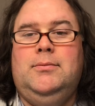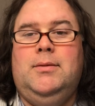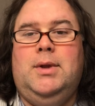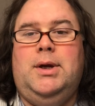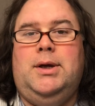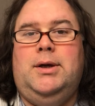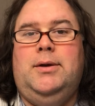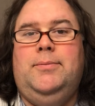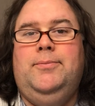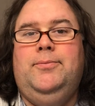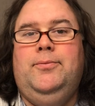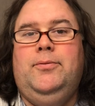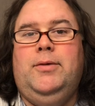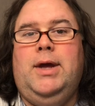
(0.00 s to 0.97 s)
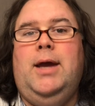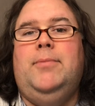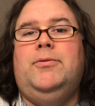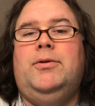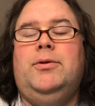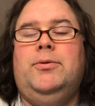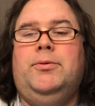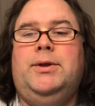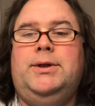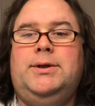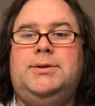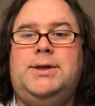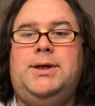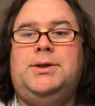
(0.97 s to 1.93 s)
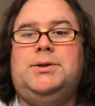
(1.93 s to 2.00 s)
I came to the
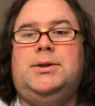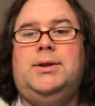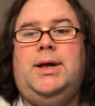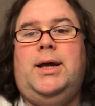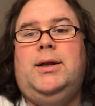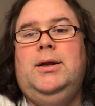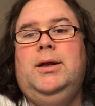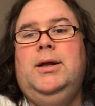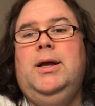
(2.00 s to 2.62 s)
realization that